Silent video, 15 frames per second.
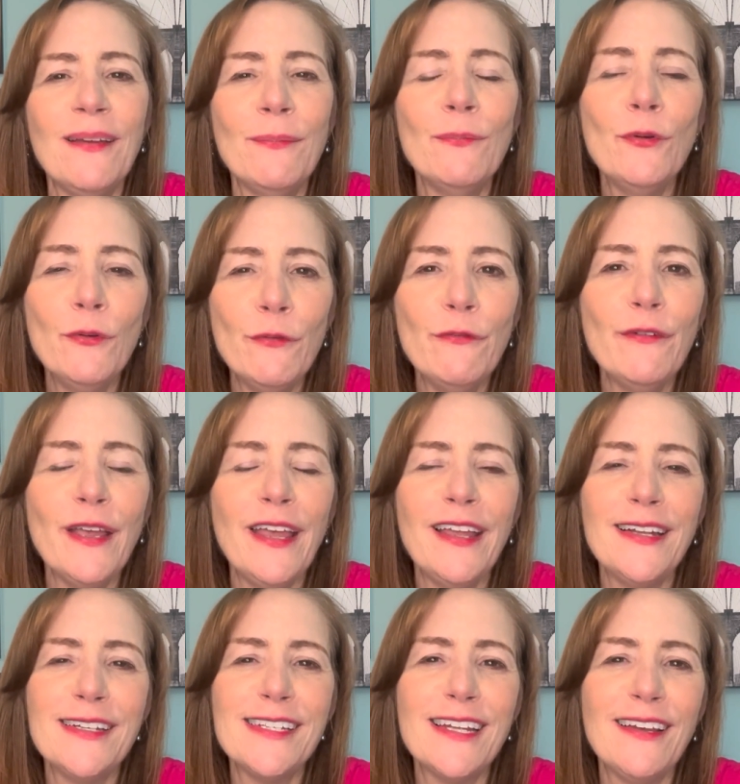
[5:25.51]
move
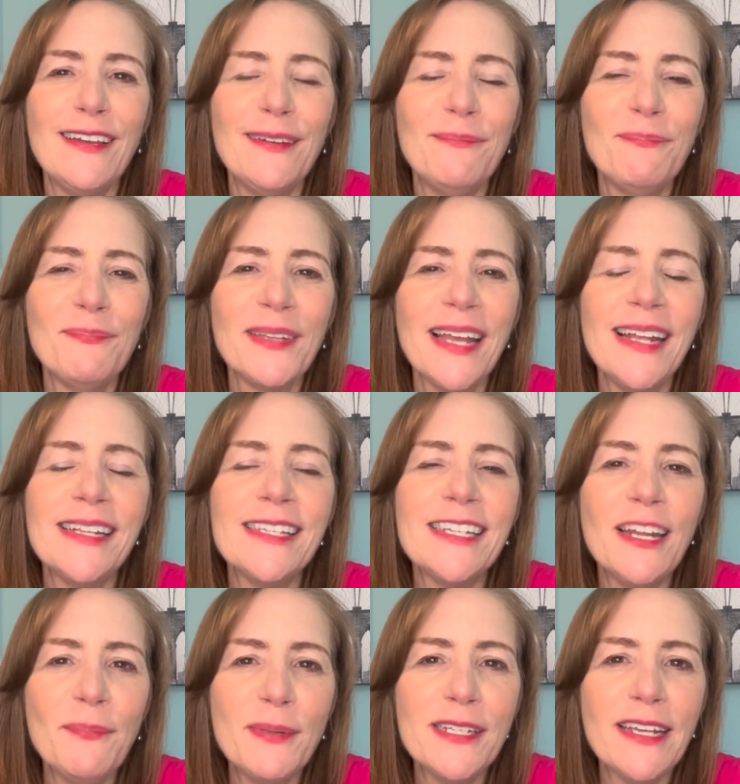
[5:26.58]
and
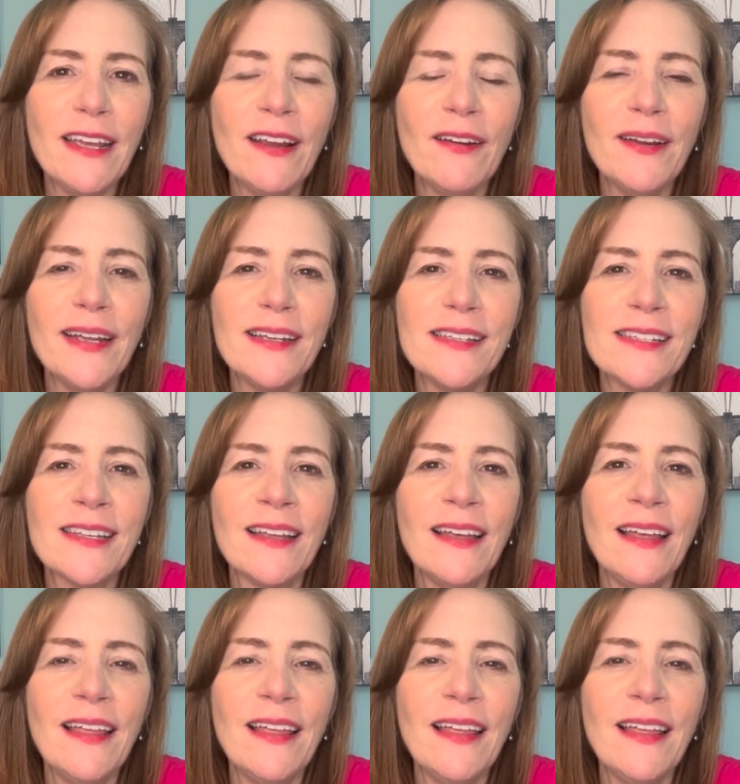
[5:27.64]
step into areas